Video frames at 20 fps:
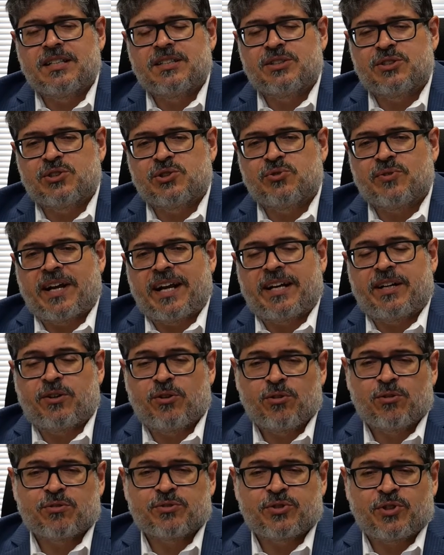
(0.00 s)
do a
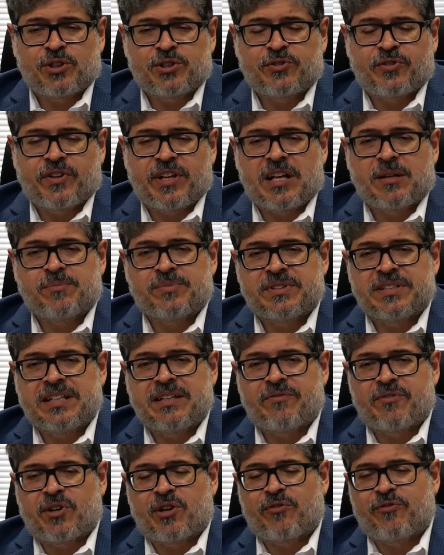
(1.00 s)
Google search for them, see
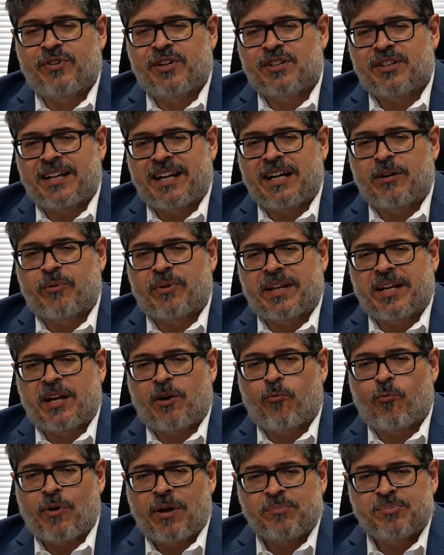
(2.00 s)
if they're affiliated with any
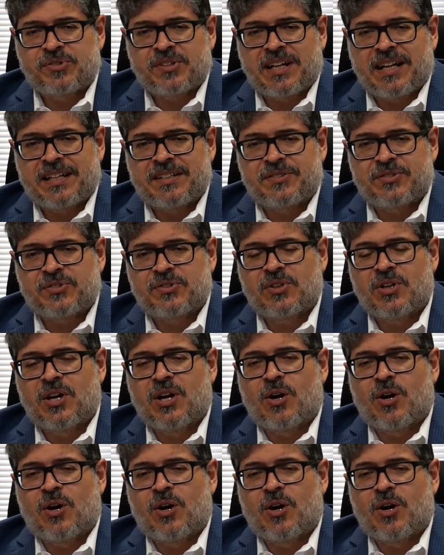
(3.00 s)
websites